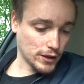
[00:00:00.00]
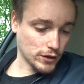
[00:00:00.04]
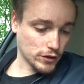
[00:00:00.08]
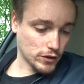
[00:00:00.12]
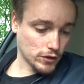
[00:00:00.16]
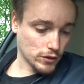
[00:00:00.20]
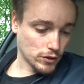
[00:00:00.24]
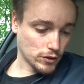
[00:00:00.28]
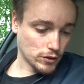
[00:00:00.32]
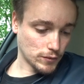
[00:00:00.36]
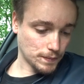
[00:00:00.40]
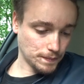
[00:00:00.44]

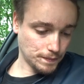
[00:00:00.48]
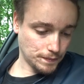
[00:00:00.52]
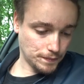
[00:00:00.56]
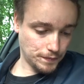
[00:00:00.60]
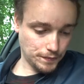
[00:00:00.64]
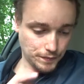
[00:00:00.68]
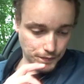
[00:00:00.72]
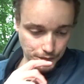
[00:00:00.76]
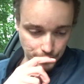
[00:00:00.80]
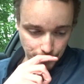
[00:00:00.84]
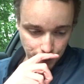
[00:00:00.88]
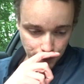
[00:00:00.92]
So
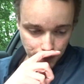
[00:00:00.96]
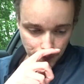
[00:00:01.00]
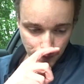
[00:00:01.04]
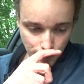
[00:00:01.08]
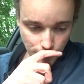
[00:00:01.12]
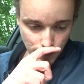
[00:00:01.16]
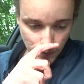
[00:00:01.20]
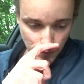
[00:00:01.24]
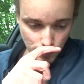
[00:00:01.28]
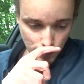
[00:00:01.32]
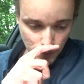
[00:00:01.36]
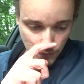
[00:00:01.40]

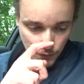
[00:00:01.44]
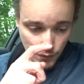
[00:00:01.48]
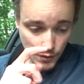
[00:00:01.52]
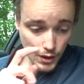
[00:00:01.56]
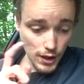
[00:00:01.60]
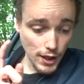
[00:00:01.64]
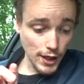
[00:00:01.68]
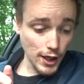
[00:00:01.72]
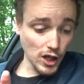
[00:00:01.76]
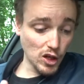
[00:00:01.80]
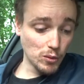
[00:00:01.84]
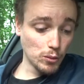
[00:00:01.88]

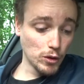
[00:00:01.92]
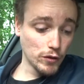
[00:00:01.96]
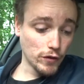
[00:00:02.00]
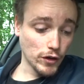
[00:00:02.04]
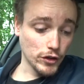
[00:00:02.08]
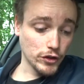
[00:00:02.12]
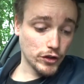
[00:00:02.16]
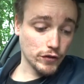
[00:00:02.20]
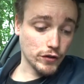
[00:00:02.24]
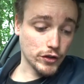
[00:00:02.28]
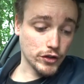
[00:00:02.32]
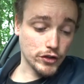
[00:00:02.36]
I'll move
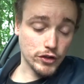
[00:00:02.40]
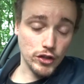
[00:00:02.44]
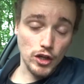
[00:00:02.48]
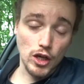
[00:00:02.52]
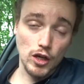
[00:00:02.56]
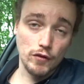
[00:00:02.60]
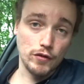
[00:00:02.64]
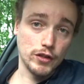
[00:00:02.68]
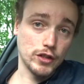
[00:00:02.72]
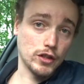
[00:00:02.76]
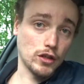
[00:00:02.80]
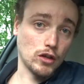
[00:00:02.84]
on to the
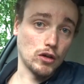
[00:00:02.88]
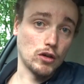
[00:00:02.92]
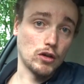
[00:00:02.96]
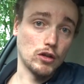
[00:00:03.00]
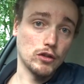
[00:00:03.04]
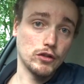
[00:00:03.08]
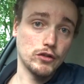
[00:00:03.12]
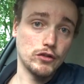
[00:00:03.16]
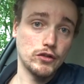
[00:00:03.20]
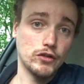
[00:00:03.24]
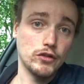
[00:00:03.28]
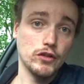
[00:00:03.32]
service
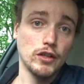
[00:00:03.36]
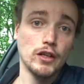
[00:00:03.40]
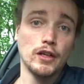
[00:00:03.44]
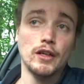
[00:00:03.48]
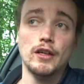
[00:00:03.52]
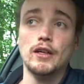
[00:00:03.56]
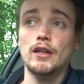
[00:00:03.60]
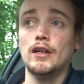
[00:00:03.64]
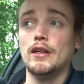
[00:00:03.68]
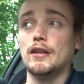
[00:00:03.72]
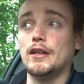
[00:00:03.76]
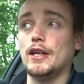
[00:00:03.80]
costs.
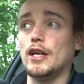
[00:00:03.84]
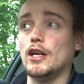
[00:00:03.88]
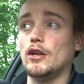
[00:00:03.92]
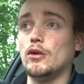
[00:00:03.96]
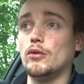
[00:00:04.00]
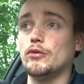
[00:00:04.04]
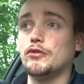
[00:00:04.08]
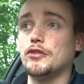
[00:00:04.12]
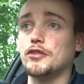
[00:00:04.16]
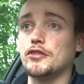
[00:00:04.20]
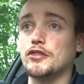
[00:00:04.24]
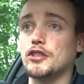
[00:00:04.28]

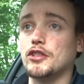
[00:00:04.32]
Now, to